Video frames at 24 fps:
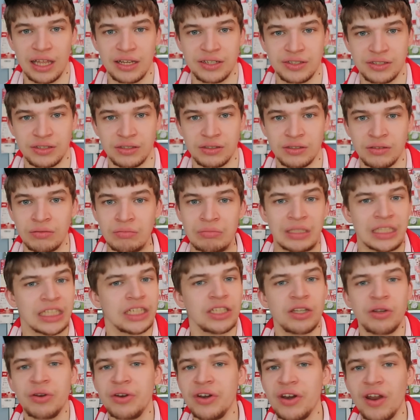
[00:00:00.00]
legend. He
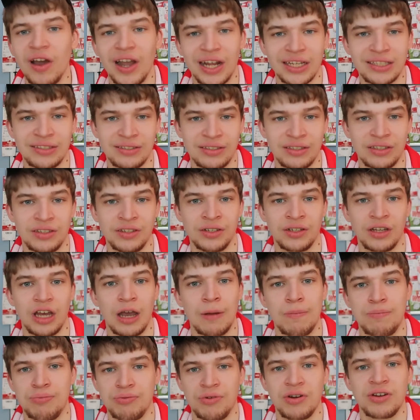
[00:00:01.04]
united
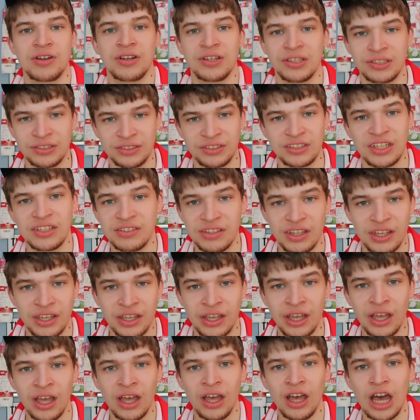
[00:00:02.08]
a broken
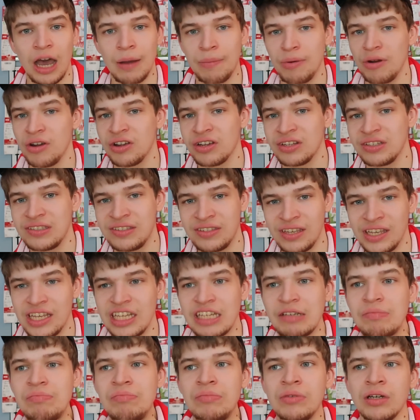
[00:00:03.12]
city, a broken
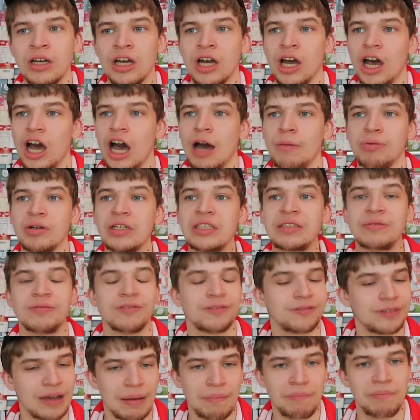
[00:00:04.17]
team, a broken
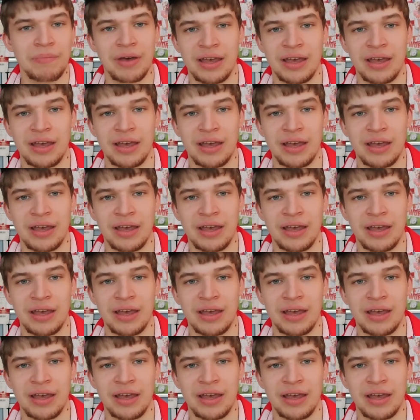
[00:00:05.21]
fan